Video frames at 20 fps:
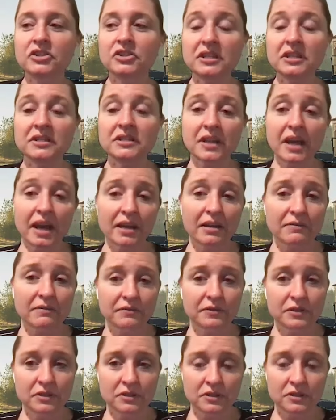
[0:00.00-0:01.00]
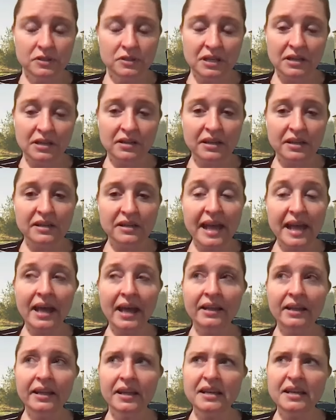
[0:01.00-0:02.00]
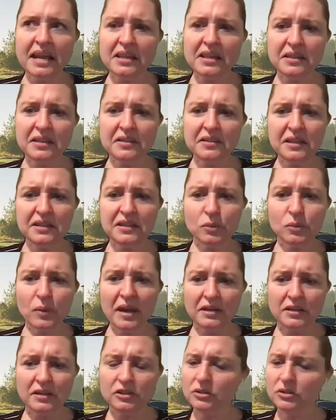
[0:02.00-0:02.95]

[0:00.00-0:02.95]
she's kind of talking to Allie, and Nathan thinks, "Wait,